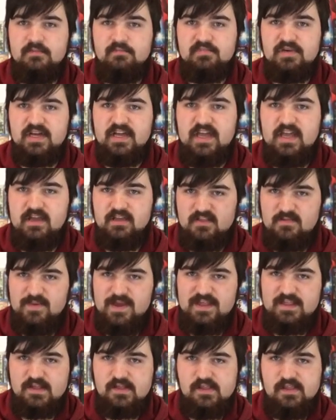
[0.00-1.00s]
But it's
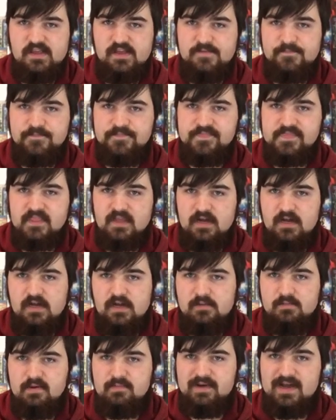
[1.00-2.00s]
basically
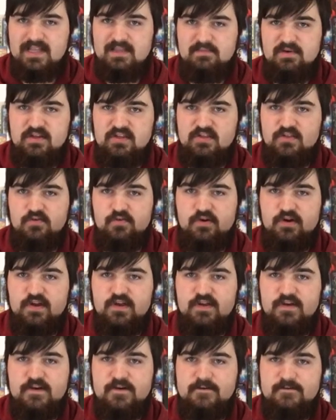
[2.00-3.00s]
um, a by the book
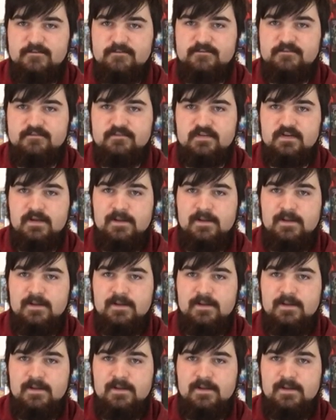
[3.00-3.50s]
story of